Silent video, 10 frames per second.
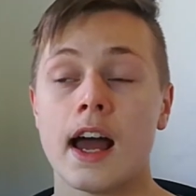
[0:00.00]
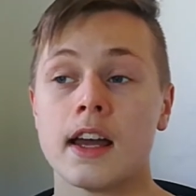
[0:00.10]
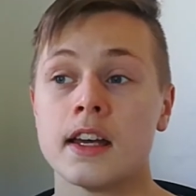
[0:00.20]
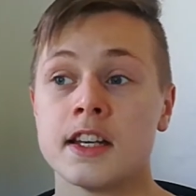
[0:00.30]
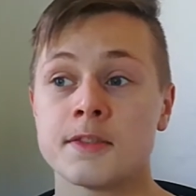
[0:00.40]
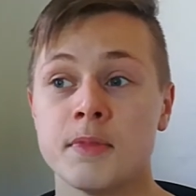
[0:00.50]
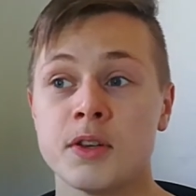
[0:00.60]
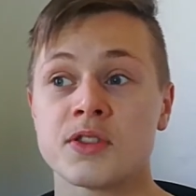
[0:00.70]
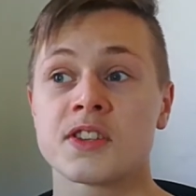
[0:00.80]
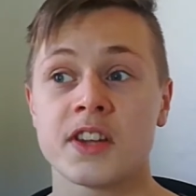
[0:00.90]
his
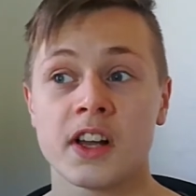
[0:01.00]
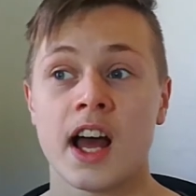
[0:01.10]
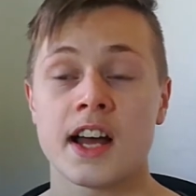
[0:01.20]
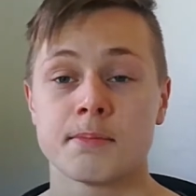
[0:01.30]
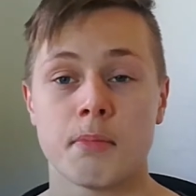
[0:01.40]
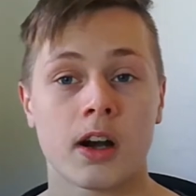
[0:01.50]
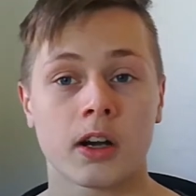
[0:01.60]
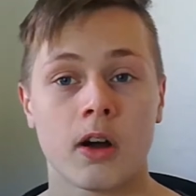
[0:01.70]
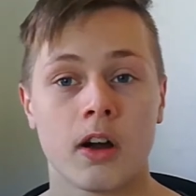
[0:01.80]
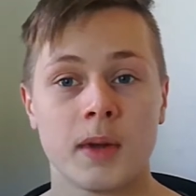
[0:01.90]
music still has a mark
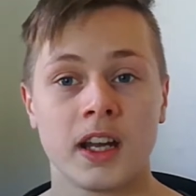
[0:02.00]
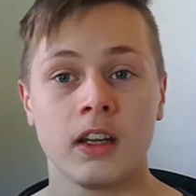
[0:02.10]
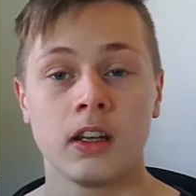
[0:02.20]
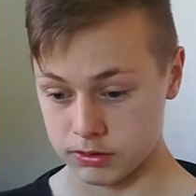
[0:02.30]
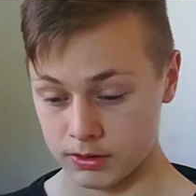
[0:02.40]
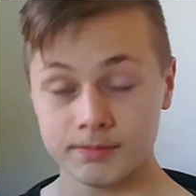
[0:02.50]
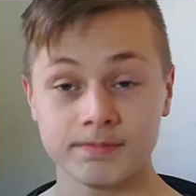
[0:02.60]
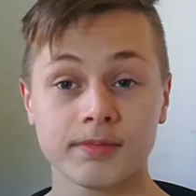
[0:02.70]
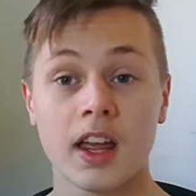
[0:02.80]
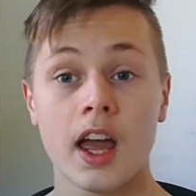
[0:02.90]
on me.
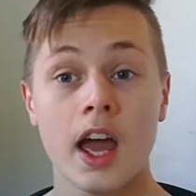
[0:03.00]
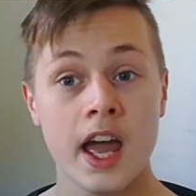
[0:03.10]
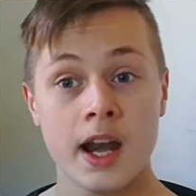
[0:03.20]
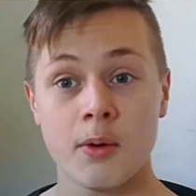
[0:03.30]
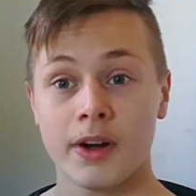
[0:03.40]
Anyway,